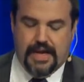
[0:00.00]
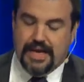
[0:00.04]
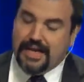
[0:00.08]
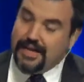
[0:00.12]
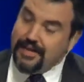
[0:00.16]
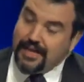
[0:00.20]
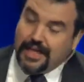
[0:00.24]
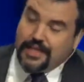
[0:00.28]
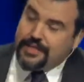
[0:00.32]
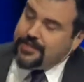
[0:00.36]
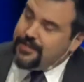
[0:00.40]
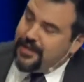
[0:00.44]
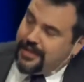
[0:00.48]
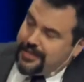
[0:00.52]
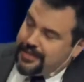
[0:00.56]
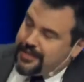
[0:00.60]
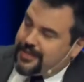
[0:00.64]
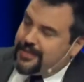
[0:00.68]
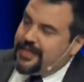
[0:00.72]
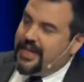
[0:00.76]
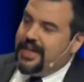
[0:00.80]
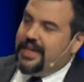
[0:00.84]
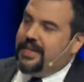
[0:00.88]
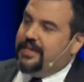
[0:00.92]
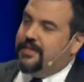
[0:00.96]
Now, that's not to
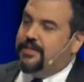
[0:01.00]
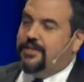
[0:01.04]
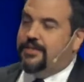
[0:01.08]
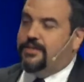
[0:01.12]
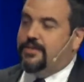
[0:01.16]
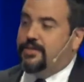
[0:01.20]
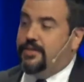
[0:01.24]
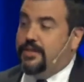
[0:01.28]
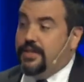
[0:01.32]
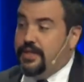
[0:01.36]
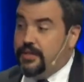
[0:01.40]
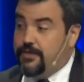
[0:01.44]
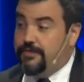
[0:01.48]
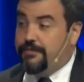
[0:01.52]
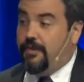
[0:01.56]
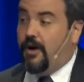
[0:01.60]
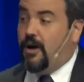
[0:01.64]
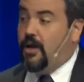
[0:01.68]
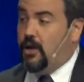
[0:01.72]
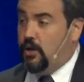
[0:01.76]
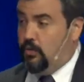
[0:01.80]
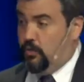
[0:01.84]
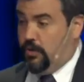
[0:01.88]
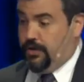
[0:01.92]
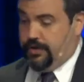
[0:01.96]
say his
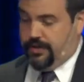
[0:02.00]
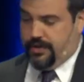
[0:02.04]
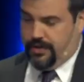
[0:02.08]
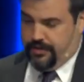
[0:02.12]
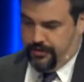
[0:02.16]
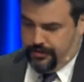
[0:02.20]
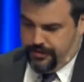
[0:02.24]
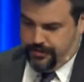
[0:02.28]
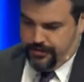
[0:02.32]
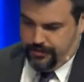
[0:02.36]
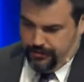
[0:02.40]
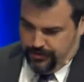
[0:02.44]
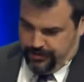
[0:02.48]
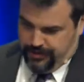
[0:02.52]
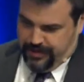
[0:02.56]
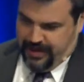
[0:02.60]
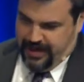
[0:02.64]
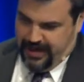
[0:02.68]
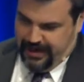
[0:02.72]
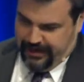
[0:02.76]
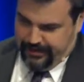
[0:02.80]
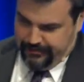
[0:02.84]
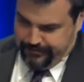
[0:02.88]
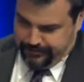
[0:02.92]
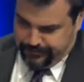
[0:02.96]
followers understood
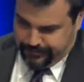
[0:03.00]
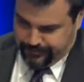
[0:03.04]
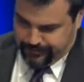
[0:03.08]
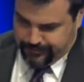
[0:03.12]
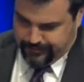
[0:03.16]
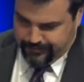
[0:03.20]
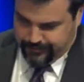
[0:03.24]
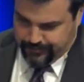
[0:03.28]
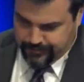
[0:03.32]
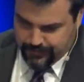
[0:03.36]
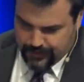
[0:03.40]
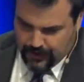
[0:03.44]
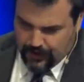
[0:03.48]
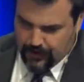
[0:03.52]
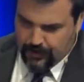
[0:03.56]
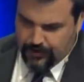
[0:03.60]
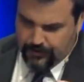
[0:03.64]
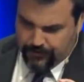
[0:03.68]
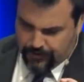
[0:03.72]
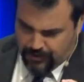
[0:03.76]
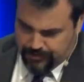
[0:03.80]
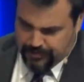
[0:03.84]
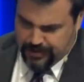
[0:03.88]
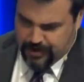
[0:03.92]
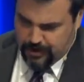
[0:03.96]
that.
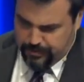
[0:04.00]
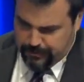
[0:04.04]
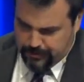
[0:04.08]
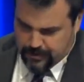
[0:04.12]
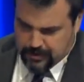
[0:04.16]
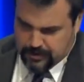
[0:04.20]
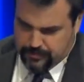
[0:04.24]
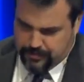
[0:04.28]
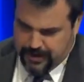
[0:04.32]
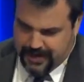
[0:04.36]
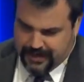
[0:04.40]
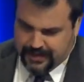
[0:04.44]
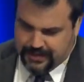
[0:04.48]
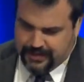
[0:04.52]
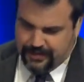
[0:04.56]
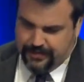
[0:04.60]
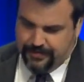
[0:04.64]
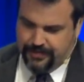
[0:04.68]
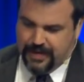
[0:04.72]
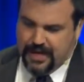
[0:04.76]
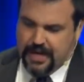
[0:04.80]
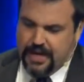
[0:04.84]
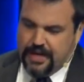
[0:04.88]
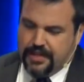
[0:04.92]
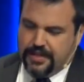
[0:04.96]
From their
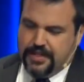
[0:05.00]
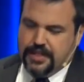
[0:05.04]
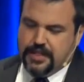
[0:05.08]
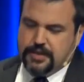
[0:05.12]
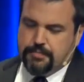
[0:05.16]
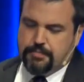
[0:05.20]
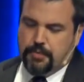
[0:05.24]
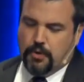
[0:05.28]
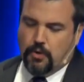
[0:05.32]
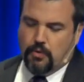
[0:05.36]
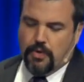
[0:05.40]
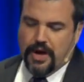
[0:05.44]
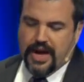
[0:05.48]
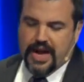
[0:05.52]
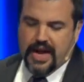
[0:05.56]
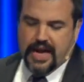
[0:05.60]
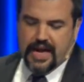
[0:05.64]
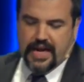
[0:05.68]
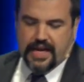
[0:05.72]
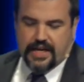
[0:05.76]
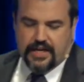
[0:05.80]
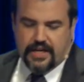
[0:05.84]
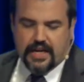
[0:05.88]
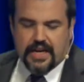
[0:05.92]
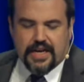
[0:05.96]
perspective, this
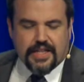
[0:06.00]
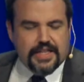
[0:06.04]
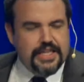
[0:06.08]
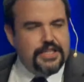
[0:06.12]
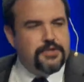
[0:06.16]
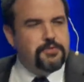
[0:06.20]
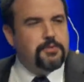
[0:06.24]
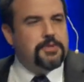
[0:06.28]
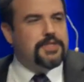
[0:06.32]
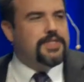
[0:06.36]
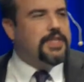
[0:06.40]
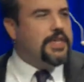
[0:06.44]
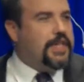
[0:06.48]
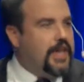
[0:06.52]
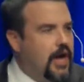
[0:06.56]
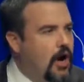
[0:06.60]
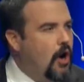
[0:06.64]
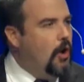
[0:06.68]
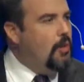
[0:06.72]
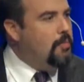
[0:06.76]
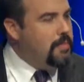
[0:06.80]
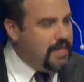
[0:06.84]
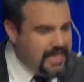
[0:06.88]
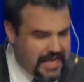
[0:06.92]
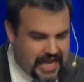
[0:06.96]
parade, this was the
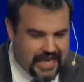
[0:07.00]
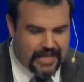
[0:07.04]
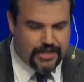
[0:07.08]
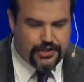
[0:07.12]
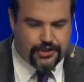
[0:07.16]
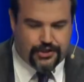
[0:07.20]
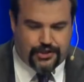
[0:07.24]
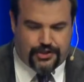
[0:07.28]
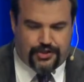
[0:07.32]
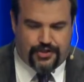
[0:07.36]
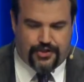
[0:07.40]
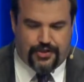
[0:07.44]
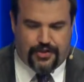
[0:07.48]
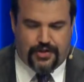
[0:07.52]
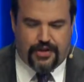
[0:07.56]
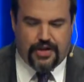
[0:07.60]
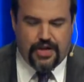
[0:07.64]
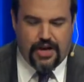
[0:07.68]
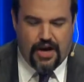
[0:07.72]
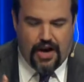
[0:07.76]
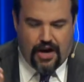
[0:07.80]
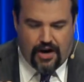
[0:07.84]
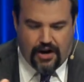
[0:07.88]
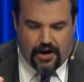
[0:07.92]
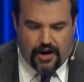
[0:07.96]
culmination
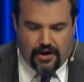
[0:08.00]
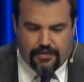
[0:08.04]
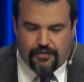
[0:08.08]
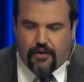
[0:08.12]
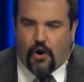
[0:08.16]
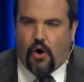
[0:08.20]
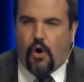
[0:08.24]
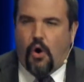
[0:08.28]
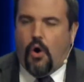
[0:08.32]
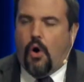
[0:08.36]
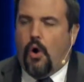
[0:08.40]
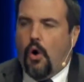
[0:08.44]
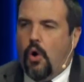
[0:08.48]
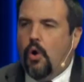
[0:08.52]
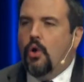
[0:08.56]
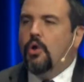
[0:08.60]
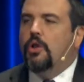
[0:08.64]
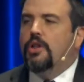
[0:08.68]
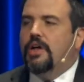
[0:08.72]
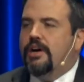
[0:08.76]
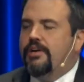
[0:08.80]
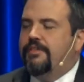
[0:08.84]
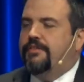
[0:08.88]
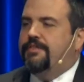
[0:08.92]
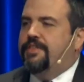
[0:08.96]
of
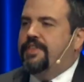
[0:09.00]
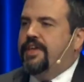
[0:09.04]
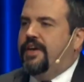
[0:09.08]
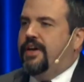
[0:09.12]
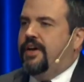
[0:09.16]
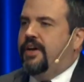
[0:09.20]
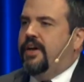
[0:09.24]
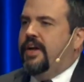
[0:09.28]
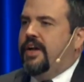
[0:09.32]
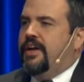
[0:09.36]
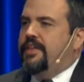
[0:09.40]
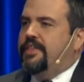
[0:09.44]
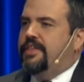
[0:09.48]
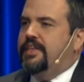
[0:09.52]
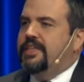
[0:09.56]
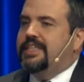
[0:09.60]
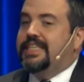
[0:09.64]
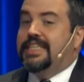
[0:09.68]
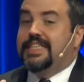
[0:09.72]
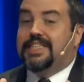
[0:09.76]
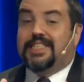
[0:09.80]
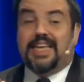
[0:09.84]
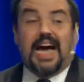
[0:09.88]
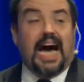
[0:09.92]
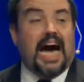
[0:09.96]
all of the
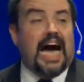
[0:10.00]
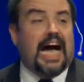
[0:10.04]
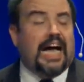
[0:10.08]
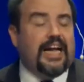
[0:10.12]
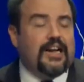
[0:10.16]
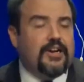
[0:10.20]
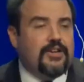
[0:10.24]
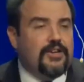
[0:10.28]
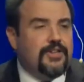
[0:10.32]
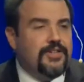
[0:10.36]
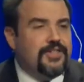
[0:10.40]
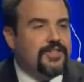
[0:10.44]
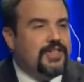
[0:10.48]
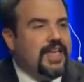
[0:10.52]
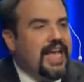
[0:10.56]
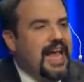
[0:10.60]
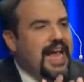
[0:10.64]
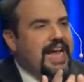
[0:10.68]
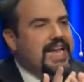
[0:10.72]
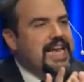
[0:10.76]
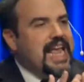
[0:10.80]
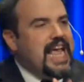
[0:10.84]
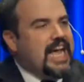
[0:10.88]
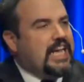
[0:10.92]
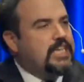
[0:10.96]
desires
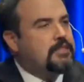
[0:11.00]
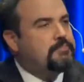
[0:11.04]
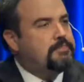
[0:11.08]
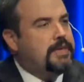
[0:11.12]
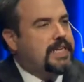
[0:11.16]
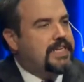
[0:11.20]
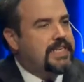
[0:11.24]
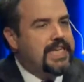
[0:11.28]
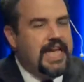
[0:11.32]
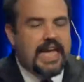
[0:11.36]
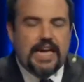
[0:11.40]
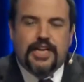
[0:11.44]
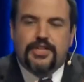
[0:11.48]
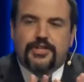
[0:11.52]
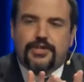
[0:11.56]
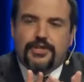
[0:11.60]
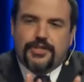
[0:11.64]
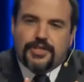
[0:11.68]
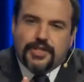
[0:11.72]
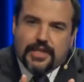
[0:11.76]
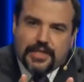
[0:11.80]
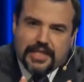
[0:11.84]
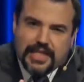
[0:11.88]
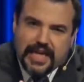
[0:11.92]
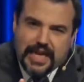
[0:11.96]
and
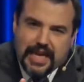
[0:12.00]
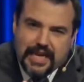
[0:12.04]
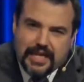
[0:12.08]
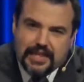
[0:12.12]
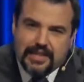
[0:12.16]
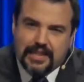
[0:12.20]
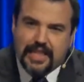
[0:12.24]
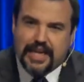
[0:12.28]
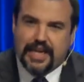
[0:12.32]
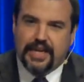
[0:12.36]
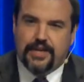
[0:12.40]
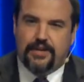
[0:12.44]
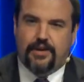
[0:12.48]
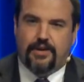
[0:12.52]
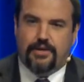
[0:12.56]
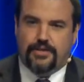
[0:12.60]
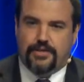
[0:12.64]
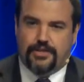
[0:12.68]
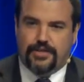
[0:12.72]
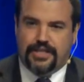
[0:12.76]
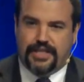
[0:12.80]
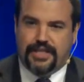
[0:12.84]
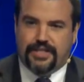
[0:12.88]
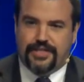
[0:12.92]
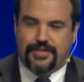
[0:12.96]
expectations that they had laid on
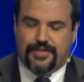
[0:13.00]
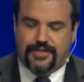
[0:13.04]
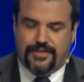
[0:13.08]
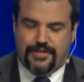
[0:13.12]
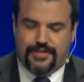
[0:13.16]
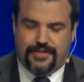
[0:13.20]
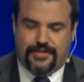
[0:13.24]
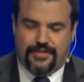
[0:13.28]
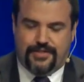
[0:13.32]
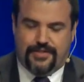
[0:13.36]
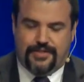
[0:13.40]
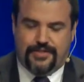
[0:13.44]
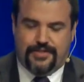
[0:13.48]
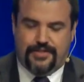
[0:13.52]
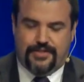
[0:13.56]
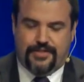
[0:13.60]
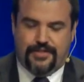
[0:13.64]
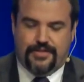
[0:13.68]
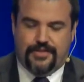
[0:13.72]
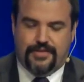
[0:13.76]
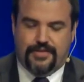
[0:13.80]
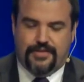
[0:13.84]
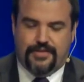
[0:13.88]
Jesus.